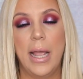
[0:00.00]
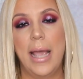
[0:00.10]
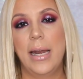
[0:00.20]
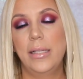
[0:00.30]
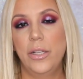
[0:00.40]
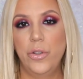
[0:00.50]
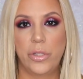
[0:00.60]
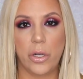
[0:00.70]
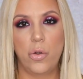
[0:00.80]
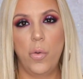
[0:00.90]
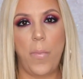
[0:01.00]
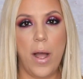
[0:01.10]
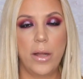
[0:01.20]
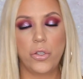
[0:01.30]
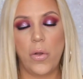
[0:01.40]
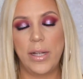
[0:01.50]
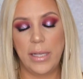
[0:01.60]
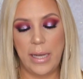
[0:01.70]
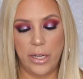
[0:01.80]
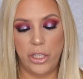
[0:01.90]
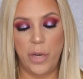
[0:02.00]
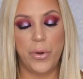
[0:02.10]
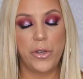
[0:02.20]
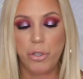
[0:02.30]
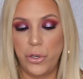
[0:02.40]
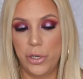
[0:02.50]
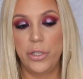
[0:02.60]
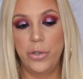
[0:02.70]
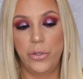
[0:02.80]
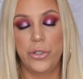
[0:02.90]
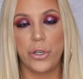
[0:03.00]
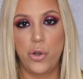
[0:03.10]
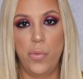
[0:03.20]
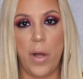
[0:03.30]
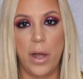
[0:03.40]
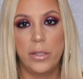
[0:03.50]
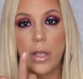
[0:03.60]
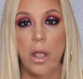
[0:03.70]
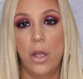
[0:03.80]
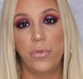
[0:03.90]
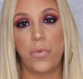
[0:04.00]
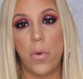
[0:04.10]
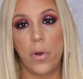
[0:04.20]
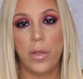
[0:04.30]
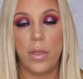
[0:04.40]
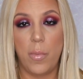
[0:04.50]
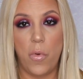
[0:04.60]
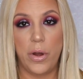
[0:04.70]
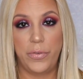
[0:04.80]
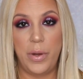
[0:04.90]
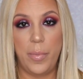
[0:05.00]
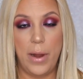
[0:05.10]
and I did use the coupon, so I did get it cheaper, so you could use your coupons for the Morphe